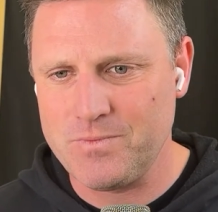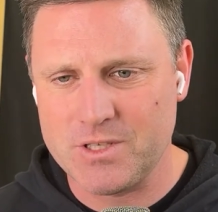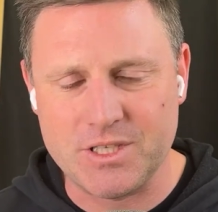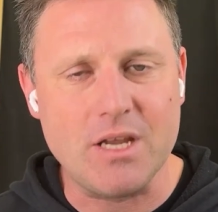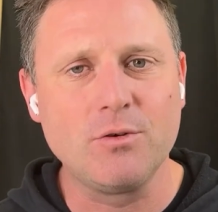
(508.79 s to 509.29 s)

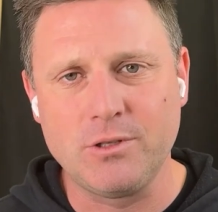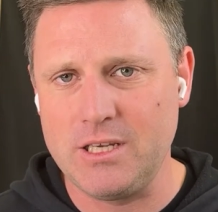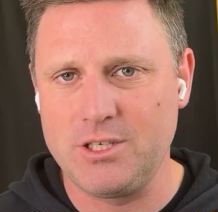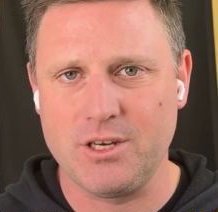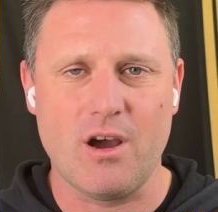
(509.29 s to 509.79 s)

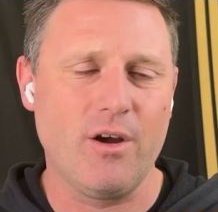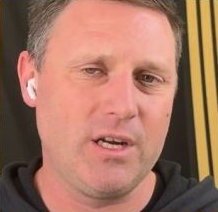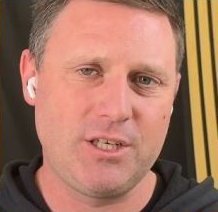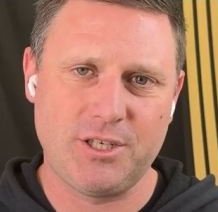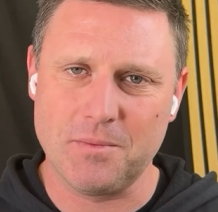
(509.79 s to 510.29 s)
Single-digit
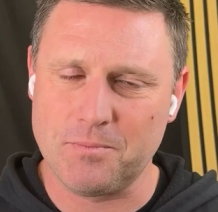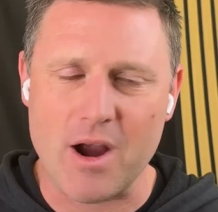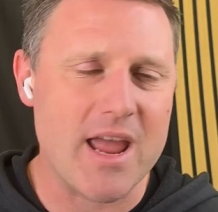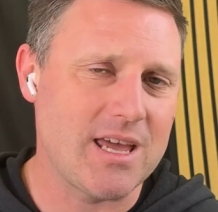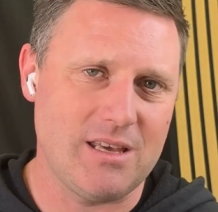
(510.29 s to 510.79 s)
ownership,
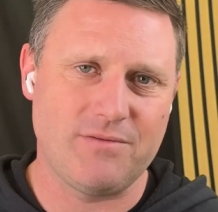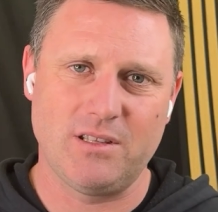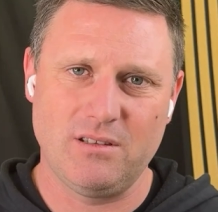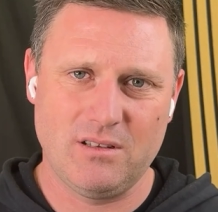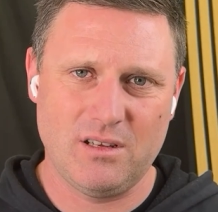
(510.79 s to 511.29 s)

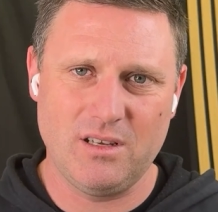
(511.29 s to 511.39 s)
break-even